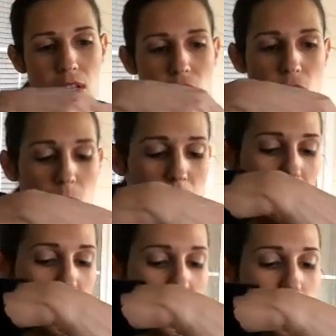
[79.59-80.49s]
So we're
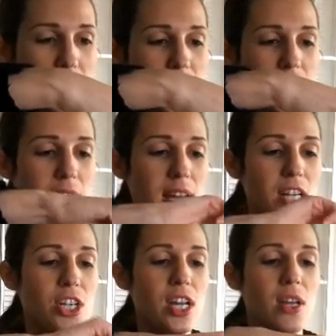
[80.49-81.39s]
gonna untwist the
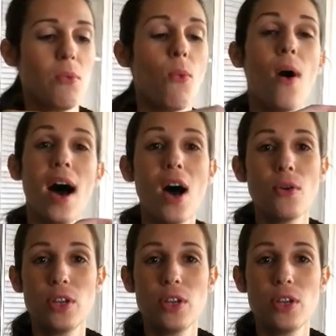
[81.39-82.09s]
cage and wow,